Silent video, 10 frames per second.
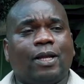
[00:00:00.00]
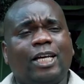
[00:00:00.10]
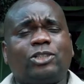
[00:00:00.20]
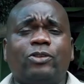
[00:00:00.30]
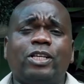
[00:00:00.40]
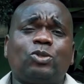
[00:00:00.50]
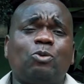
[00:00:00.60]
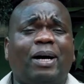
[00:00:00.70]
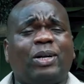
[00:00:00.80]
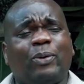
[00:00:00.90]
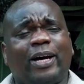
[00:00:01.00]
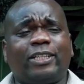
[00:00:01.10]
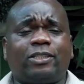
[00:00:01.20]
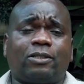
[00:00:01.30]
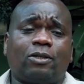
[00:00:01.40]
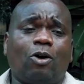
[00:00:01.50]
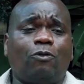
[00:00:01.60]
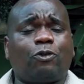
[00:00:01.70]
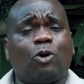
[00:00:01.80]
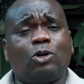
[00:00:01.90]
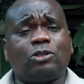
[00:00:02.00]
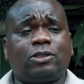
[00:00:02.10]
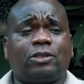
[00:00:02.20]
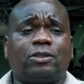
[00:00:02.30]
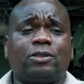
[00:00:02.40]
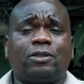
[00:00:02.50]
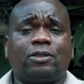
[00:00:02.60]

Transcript: And so this woman went, of course,